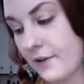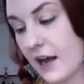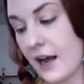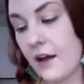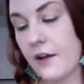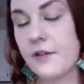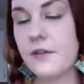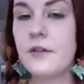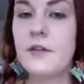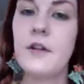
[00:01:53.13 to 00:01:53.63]
I
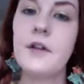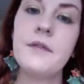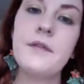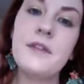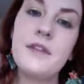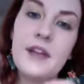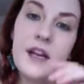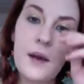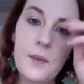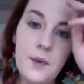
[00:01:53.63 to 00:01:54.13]
also love
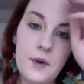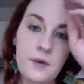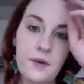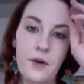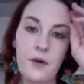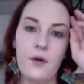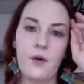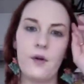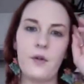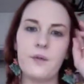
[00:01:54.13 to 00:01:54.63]
Cinnamon
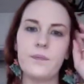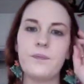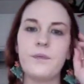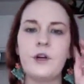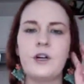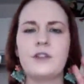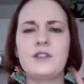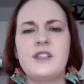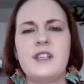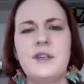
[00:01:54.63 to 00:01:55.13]
Roll
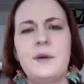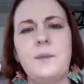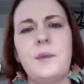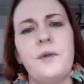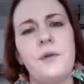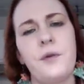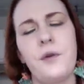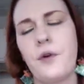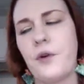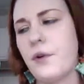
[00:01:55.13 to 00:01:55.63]
or
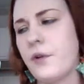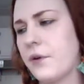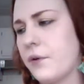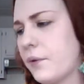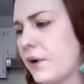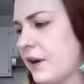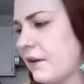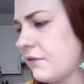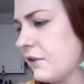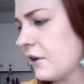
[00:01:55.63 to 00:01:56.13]
Cinnamon Roll or
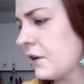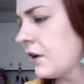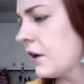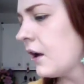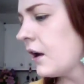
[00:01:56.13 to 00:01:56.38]
whatever